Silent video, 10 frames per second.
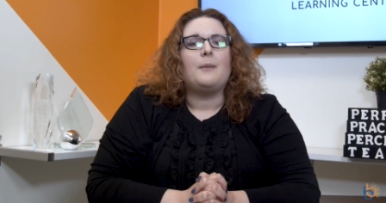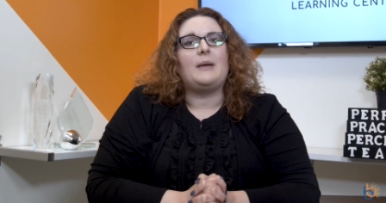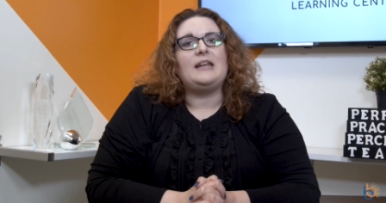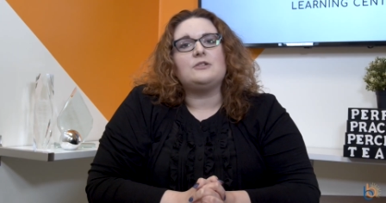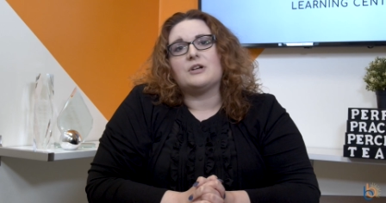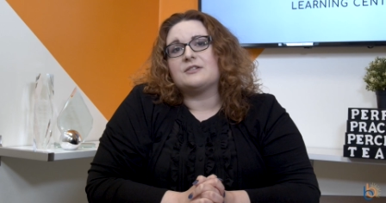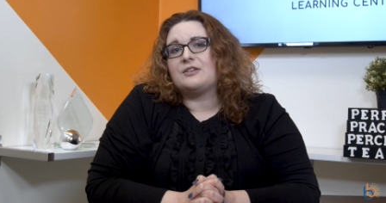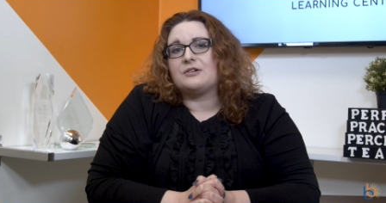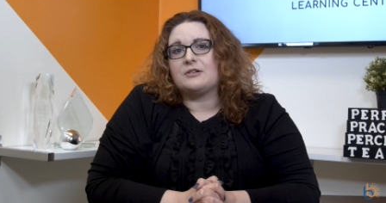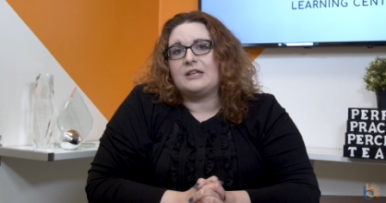Many drugs
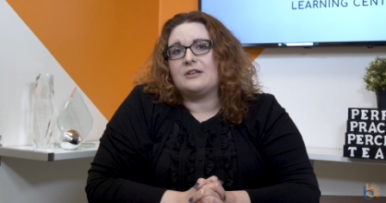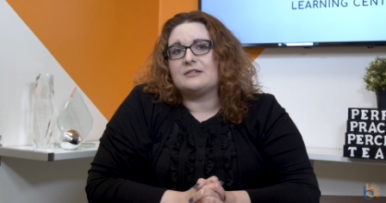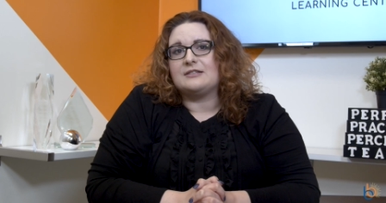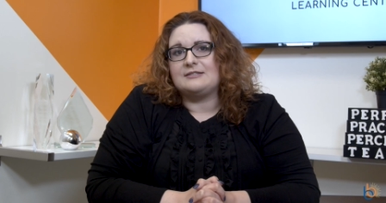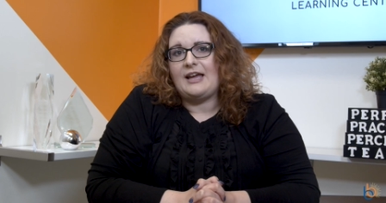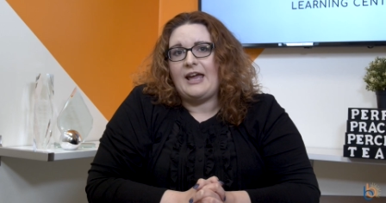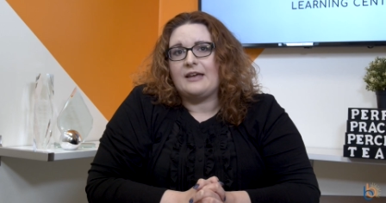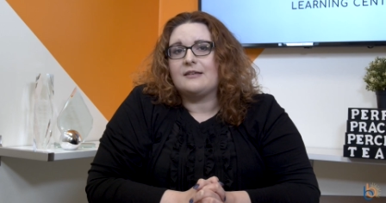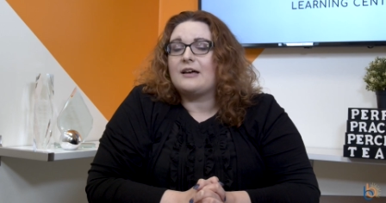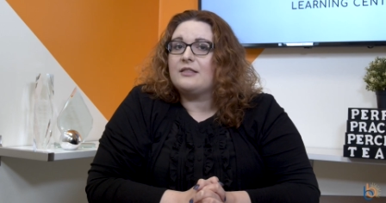that are legal
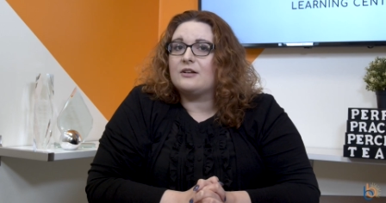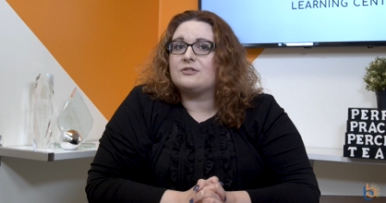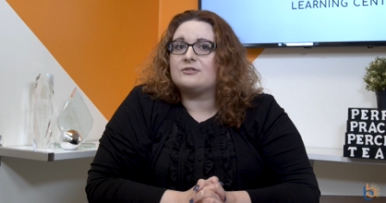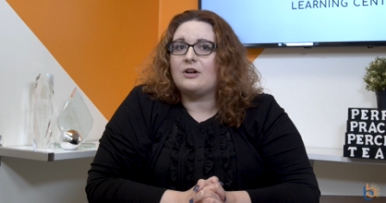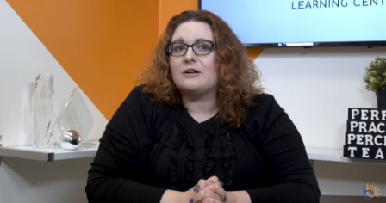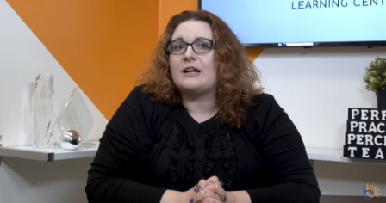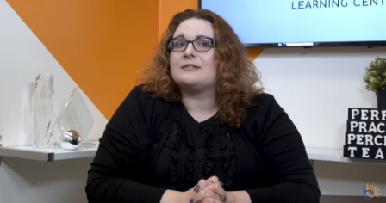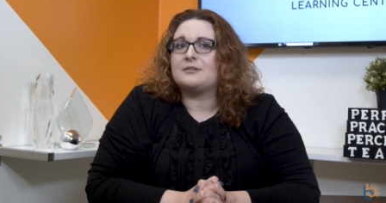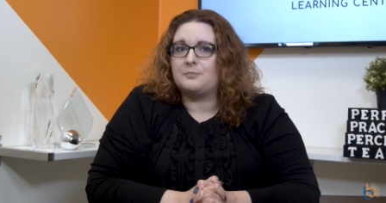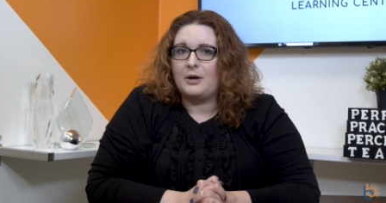today got their start
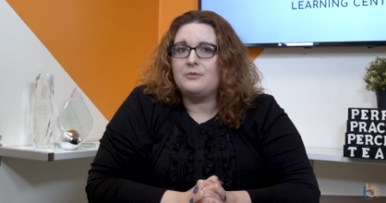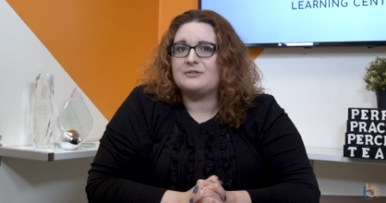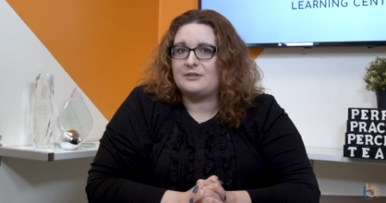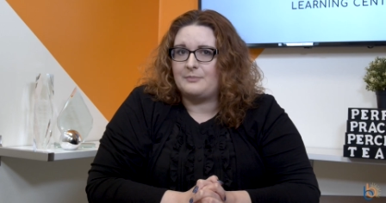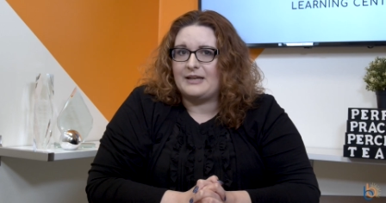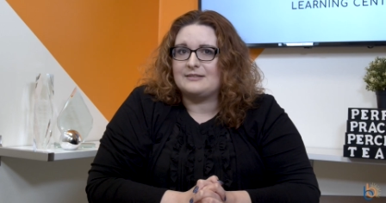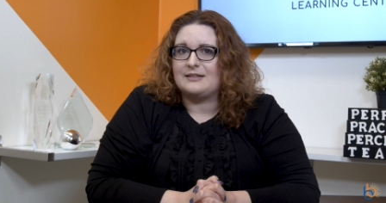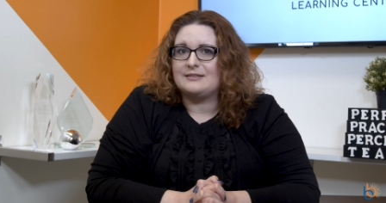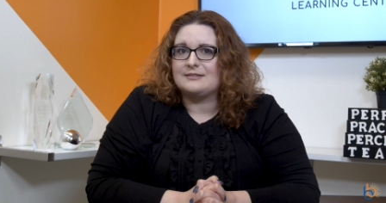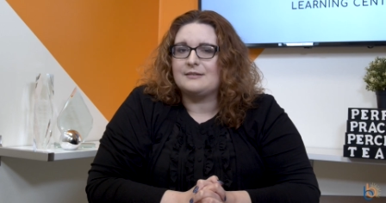as supposed
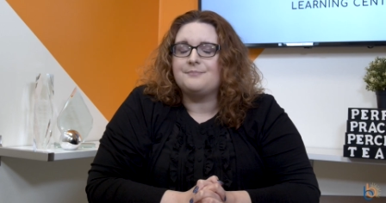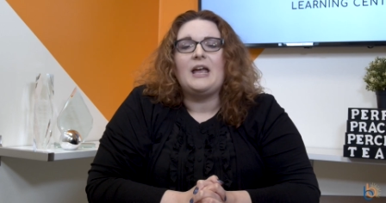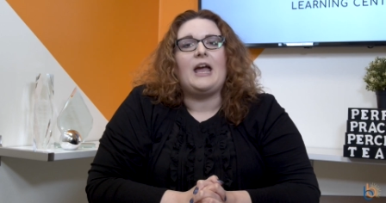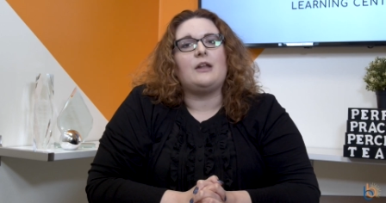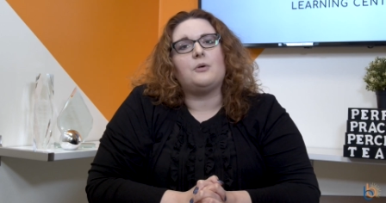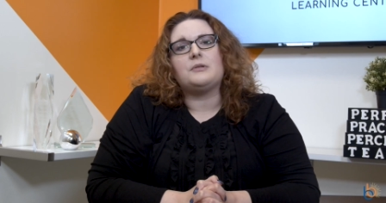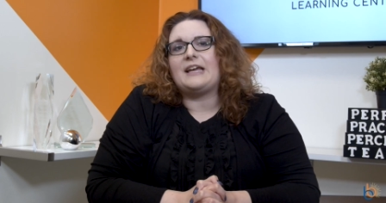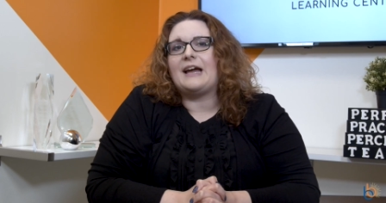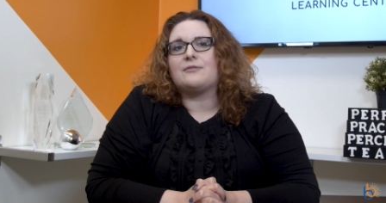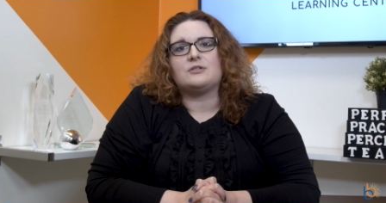medicines, and
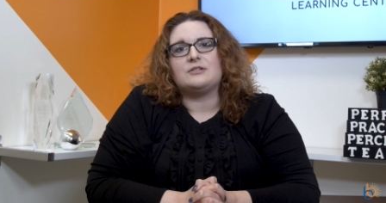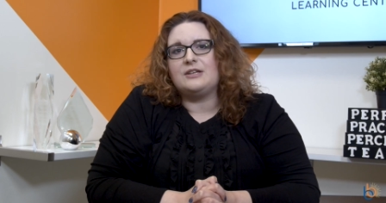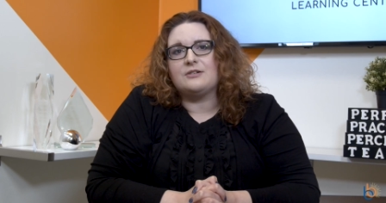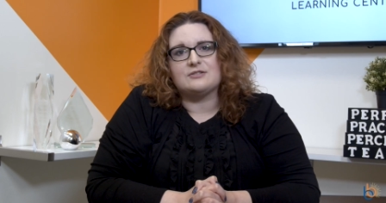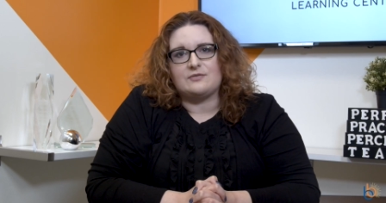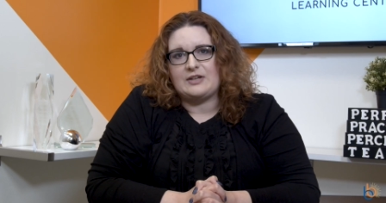only after years of